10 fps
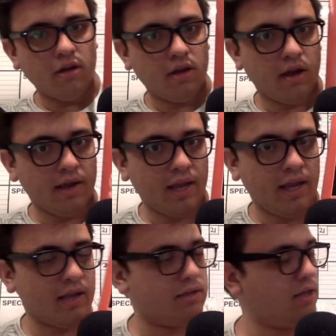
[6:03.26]
Uh,
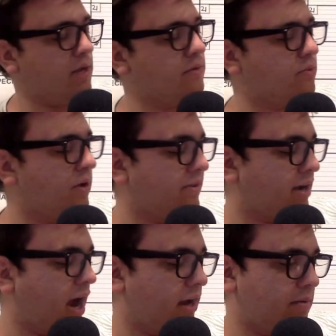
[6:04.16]
he is he was one of a
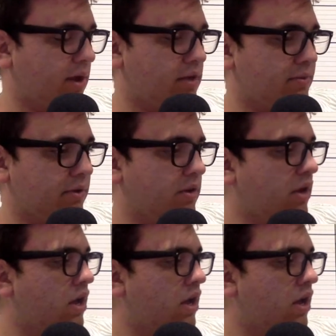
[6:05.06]
kind, to be honest with you.